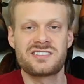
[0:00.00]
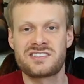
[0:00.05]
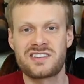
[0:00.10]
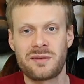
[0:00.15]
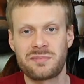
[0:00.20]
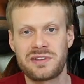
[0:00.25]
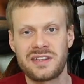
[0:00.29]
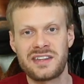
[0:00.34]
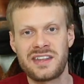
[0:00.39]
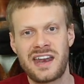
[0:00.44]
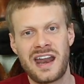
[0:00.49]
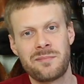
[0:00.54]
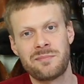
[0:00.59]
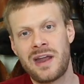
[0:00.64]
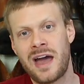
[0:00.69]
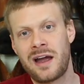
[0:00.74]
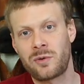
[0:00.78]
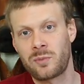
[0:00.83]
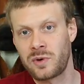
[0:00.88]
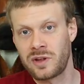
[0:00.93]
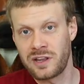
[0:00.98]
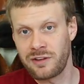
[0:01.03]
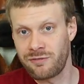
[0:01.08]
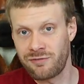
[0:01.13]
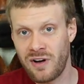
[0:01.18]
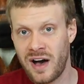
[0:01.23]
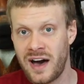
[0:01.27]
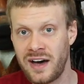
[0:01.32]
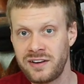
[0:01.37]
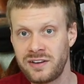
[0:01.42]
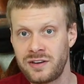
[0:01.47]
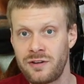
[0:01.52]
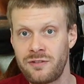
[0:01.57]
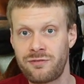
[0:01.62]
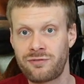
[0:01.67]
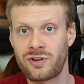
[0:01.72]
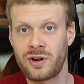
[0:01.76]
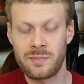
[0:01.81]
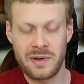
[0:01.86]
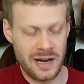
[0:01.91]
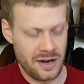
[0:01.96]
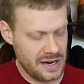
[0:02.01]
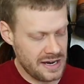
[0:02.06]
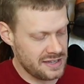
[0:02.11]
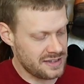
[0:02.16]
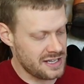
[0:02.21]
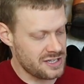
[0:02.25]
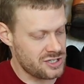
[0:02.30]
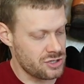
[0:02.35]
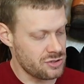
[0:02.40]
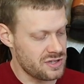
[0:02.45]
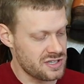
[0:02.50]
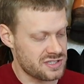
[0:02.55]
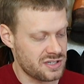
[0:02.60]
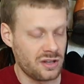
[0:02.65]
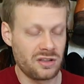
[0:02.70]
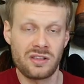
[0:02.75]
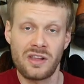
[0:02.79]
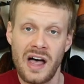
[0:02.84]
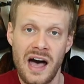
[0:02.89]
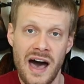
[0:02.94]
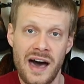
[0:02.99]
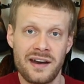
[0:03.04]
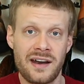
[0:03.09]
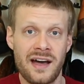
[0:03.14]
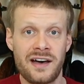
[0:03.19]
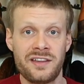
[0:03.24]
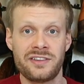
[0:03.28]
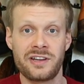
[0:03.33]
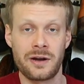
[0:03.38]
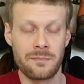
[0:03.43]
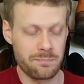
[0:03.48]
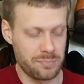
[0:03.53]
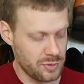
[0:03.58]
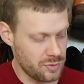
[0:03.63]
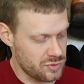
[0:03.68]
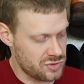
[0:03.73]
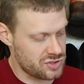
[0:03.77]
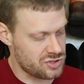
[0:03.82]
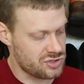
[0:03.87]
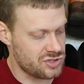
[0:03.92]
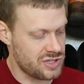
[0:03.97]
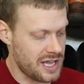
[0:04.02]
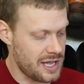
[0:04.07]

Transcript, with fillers: is something that I'm not really fond of from Ariat. They do this a lot on their boots.